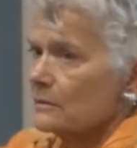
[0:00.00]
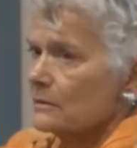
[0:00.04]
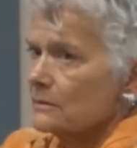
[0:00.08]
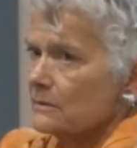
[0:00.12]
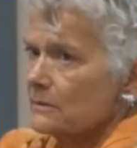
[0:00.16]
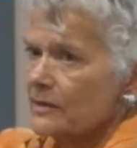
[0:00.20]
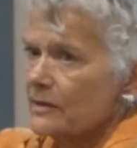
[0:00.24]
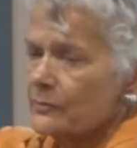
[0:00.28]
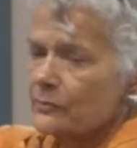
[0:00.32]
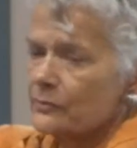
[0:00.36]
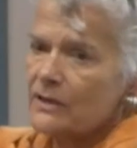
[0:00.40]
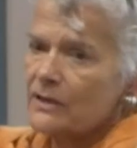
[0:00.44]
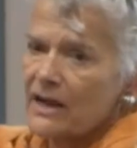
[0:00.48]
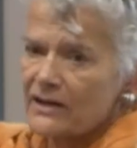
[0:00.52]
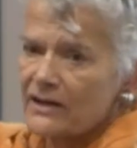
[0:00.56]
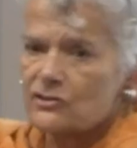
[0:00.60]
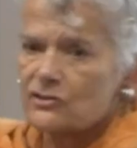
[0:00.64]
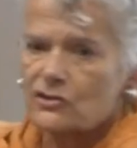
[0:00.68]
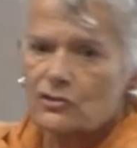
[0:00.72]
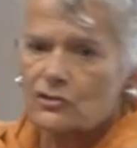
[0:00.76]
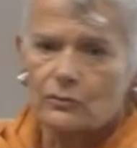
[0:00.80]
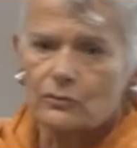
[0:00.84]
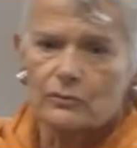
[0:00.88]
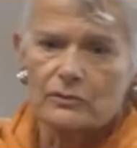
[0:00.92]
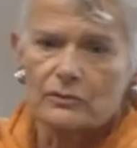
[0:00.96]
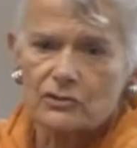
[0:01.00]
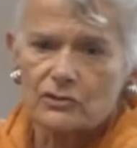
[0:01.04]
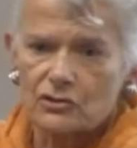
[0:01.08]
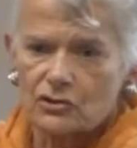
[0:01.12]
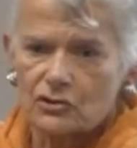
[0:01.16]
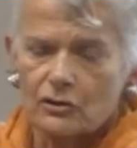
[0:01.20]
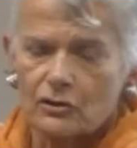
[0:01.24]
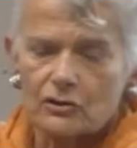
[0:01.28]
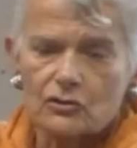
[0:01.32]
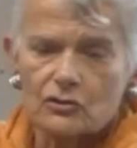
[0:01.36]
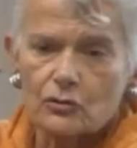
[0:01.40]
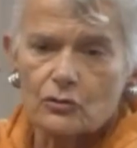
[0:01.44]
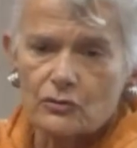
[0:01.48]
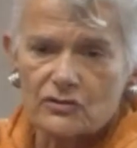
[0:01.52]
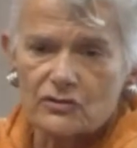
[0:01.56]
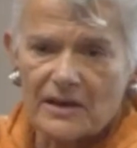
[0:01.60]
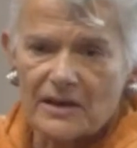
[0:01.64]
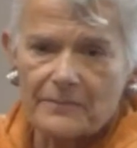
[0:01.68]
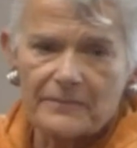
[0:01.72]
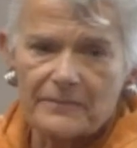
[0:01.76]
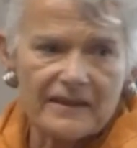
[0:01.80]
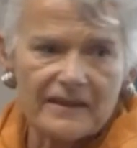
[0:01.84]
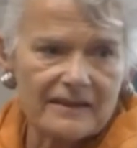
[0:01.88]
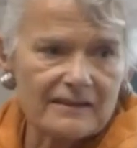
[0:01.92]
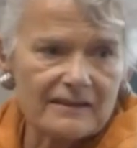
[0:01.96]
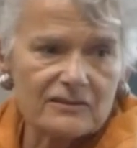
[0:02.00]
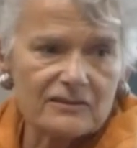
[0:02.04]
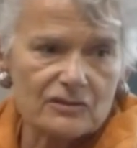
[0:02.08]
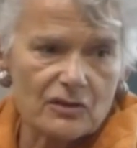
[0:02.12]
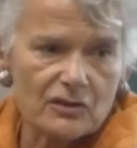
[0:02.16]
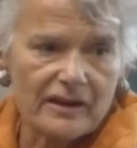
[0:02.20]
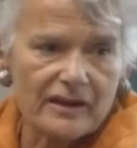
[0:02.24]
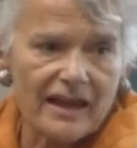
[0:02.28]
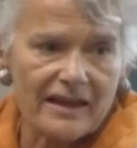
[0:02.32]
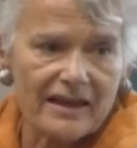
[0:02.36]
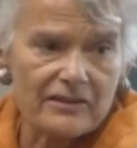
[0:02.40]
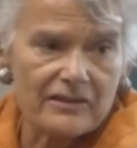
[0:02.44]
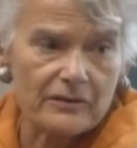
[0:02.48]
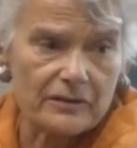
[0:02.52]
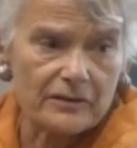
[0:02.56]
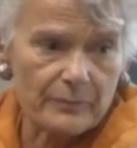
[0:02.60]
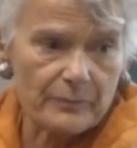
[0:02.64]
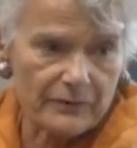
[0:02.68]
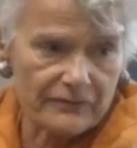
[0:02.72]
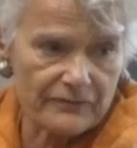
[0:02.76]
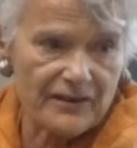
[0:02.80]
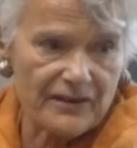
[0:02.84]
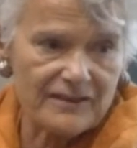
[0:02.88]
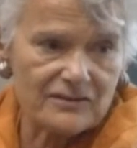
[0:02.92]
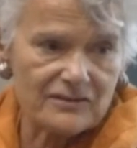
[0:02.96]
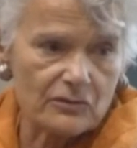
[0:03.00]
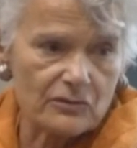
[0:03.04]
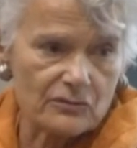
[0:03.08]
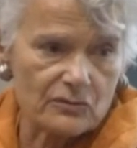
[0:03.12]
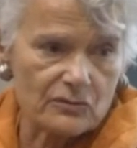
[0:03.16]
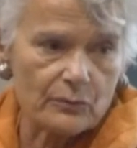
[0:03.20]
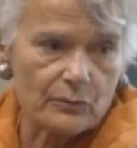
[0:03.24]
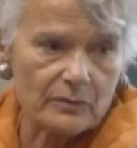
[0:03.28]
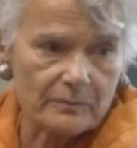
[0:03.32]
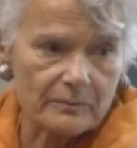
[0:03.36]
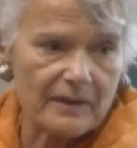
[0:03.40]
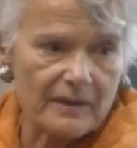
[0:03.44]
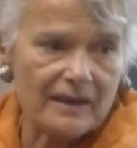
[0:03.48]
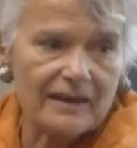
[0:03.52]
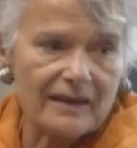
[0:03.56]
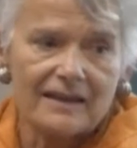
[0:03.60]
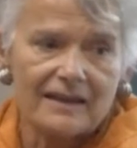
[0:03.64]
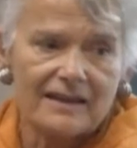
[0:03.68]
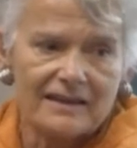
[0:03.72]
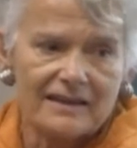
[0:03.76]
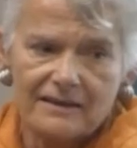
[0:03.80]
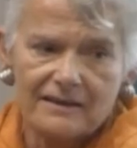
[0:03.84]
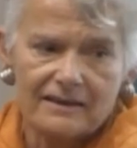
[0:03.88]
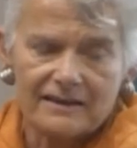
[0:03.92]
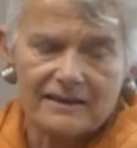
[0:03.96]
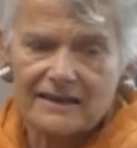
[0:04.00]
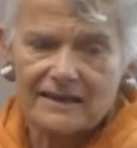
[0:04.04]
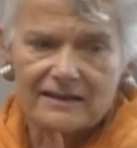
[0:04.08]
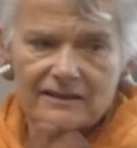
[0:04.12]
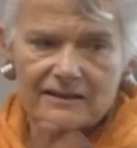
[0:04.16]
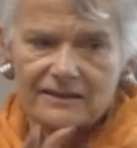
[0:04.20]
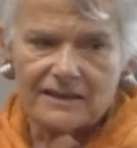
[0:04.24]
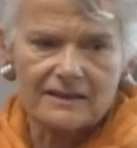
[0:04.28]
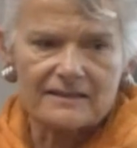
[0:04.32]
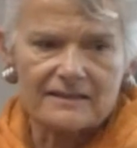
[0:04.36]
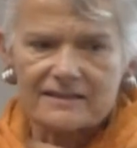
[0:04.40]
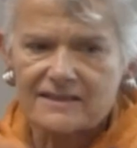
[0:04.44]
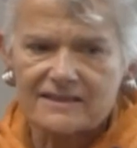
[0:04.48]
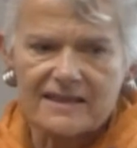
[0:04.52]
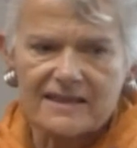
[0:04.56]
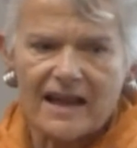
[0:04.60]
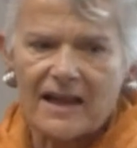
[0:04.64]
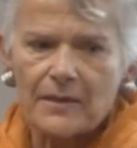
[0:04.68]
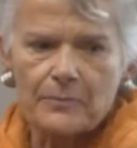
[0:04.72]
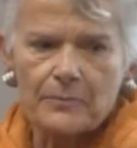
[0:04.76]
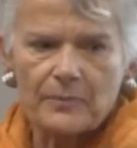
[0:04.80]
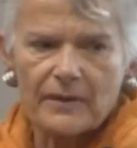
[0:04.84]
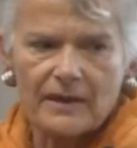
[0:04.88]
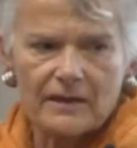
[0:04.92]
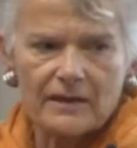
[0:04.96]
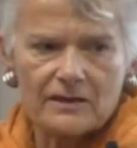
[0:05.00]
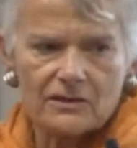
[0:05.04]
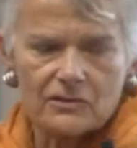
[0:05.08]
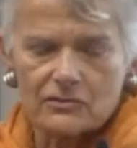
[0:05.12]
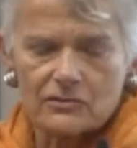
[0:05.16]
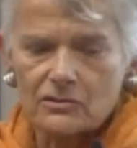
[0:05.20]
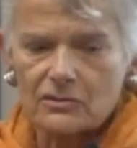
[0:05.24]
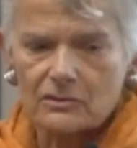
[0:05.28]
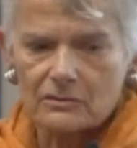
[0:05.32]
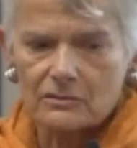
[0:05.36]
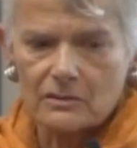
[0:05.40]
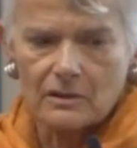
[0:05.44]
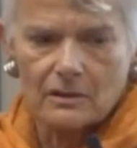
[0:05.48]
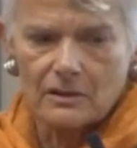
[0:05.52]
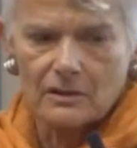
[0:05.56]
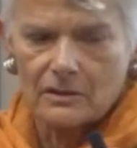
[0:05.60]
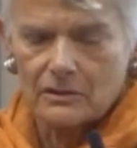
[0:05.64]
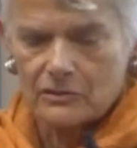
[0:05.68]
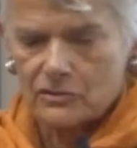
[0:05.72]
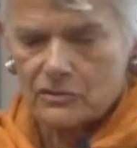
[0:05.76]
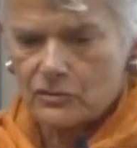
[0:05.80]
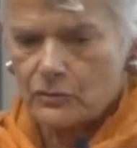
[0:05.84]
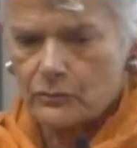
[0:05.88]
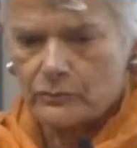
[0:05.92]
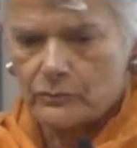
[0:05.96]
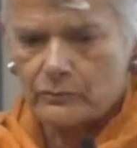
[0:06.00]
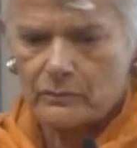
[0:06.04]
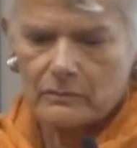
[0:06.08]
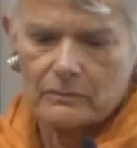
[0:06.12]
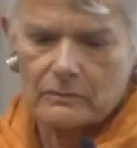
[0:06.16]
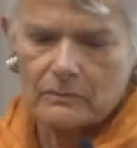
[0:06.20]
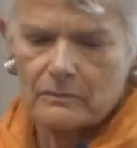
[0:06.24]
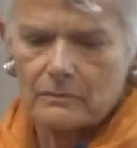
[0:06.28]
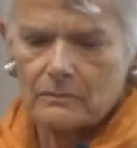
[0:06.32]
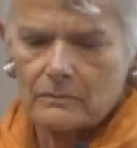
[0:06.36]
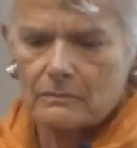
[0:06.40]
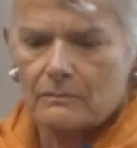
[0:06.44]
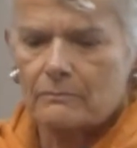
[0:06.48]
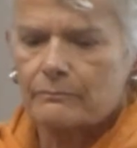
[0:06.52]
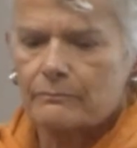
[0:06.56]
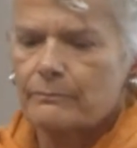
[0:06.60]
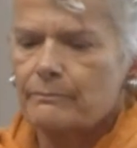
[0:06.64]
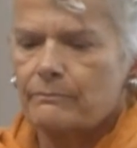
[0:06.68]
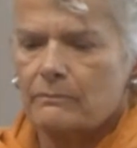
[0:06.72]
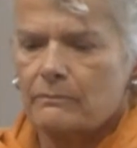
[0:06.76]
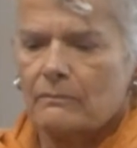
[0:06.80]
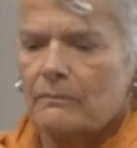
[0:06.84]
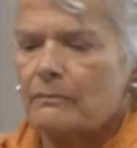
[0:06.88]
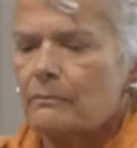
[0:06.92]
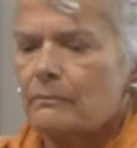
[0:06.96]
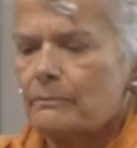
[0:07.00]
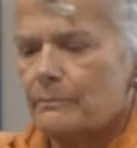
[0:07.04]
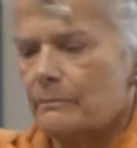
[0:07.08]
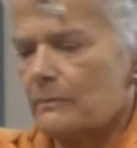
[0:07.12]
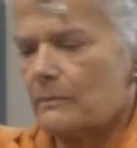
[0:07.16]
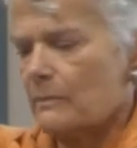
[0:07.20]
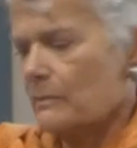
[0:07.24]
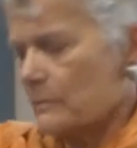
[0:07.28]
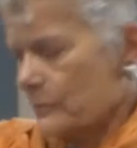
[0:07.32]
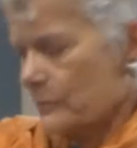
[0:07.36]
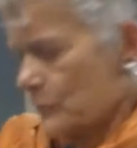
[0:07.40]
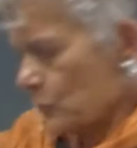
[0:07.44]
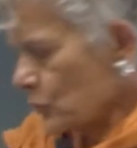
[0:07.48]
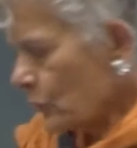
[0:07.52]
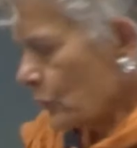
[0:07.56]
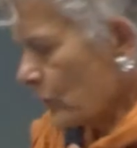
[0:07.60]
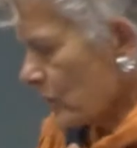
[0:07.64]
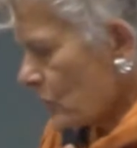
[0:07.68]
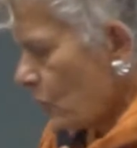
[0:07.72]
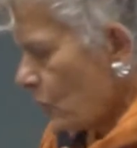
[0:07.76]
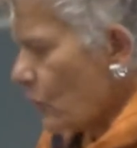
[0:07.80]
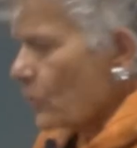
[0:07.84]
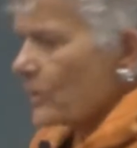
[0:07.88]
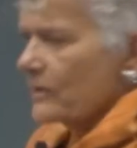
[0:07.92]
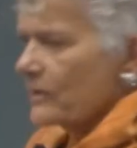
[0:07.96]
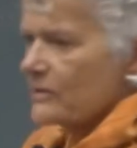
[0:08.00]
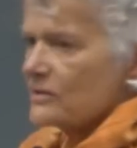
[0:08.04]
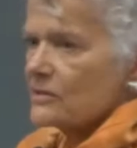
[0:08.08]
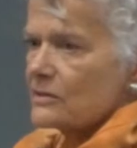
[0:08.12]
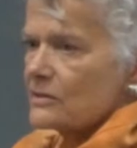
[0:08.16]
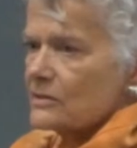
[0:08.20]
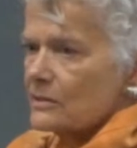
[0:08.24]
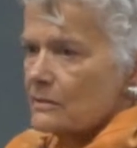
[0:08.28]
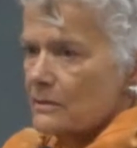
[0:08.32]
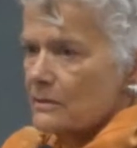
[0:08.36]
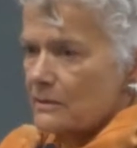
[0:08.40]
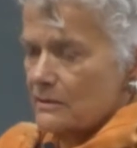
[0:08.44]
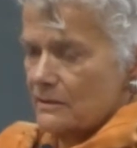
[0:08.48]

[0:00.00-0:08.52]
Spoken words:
liberal arts schools should do something together. Professors would get a little stipend to do a course.